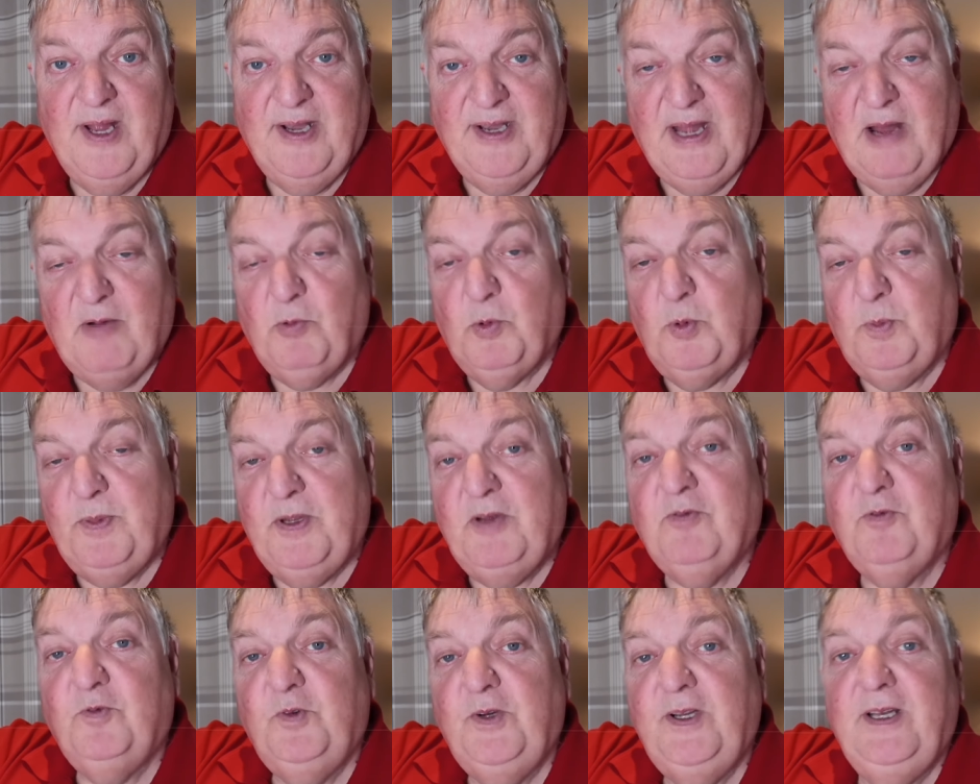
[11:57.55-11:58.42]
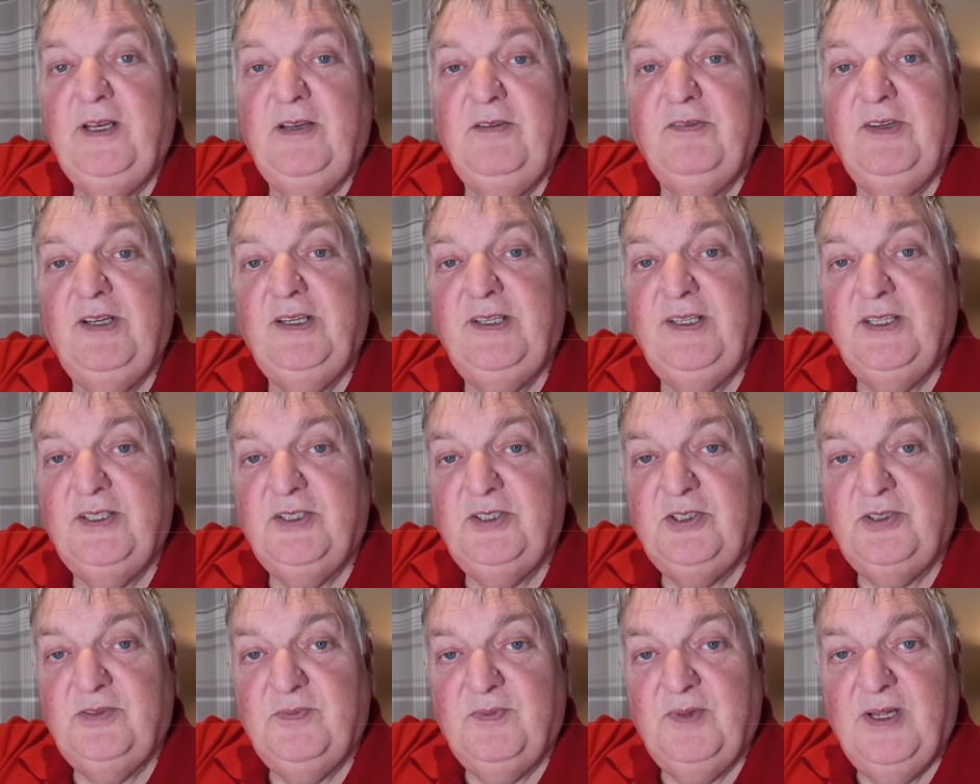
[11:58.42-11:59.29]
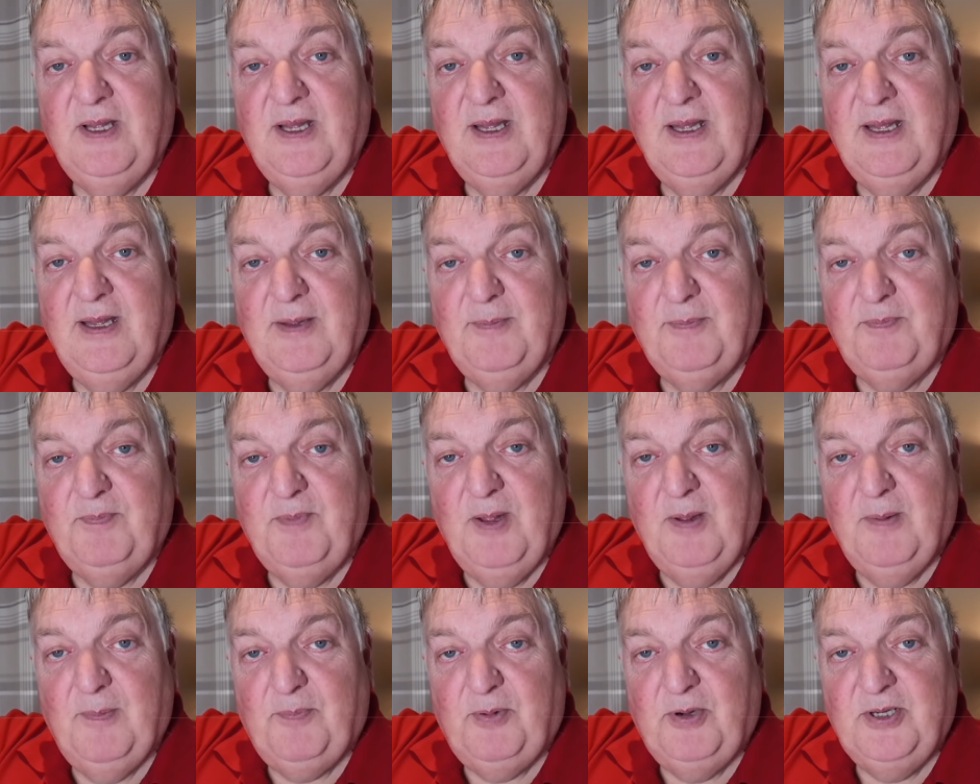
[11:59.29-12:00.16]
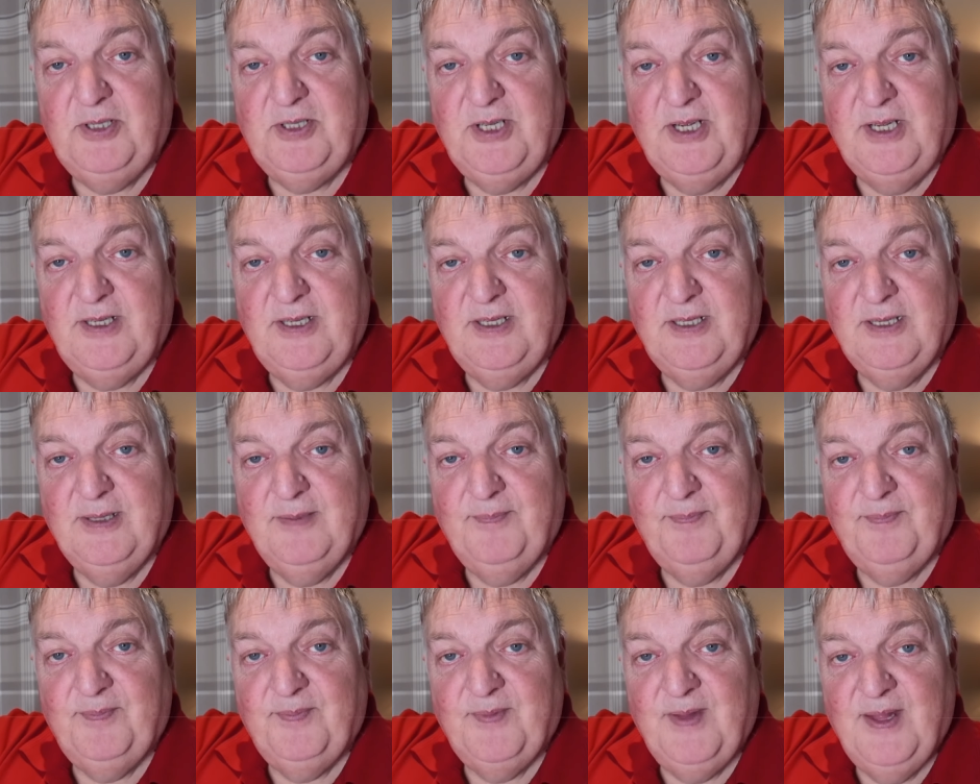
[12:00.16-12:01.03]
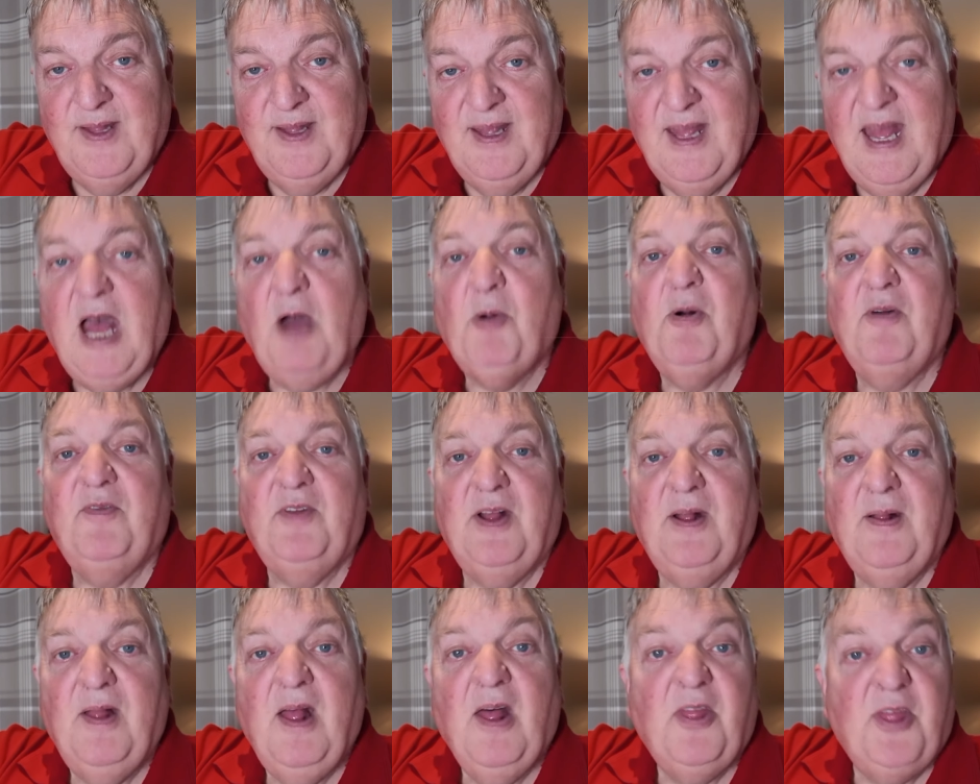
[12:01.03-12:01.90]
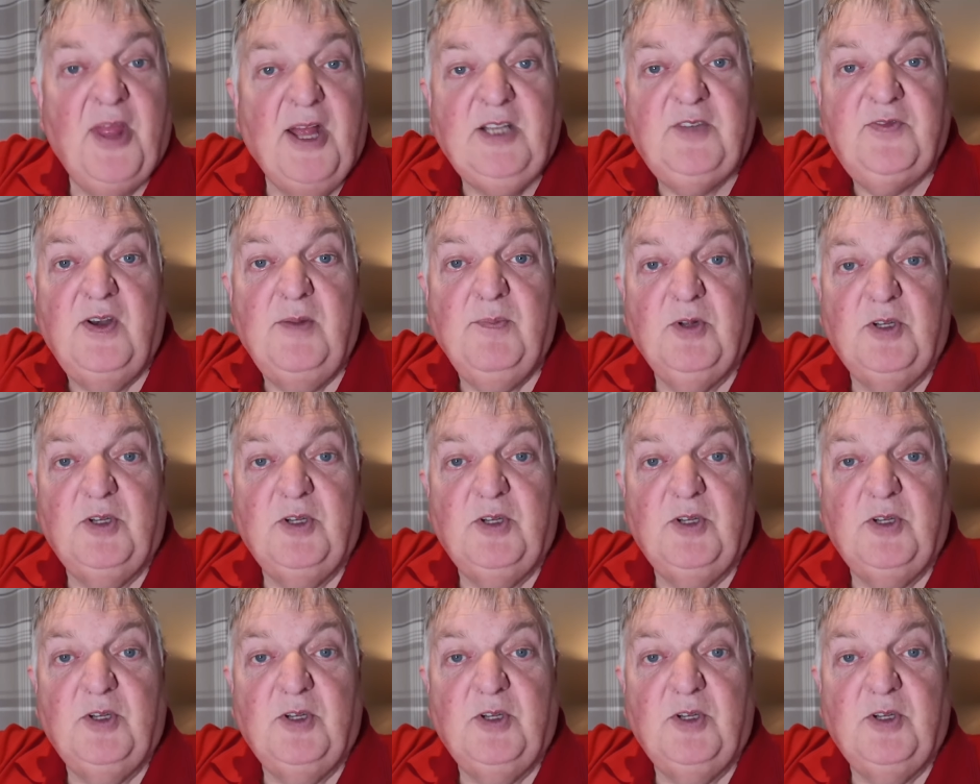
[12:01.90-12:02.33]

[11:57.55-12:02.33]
And that would be really, really appreciated. However, thanks very